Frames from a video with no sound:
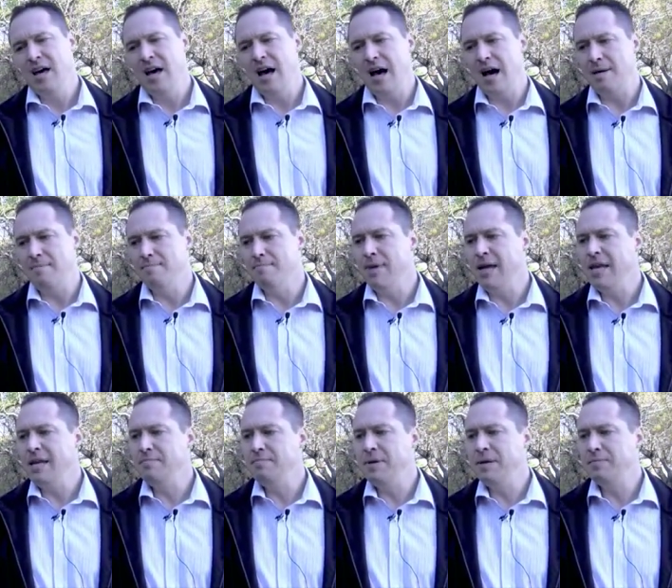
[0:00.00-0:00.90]
Uh,
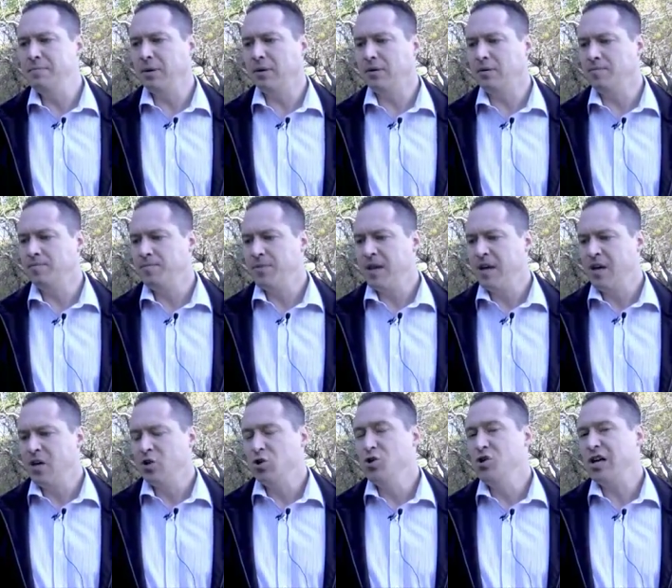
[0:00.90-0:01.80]
many people
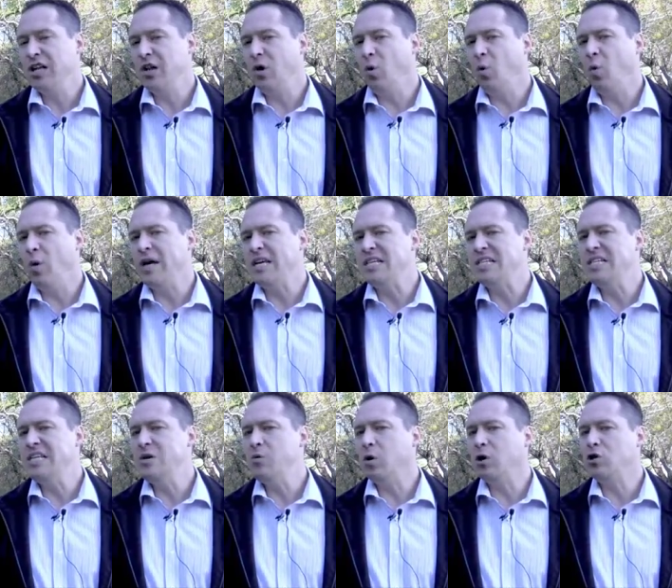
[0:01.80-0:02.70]
do not always
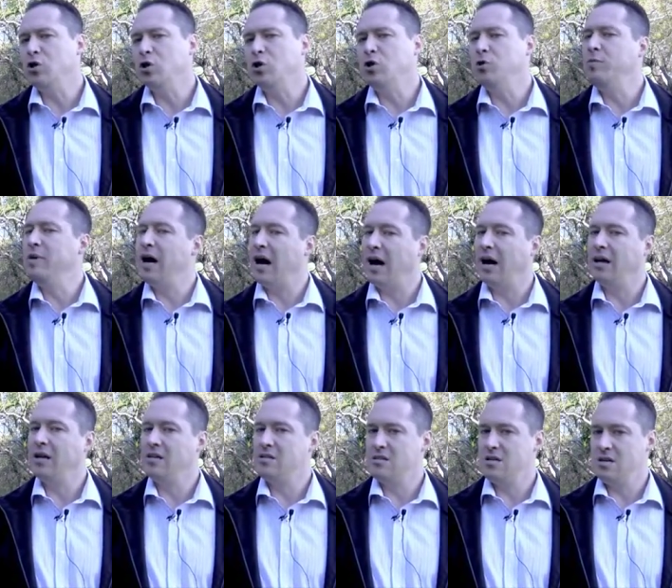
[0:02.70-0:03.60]
see what you do
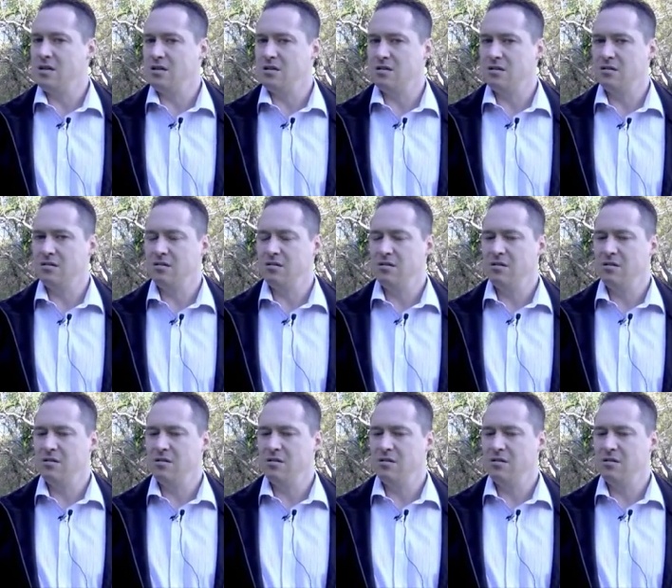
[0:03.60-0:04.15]
behind the scenes.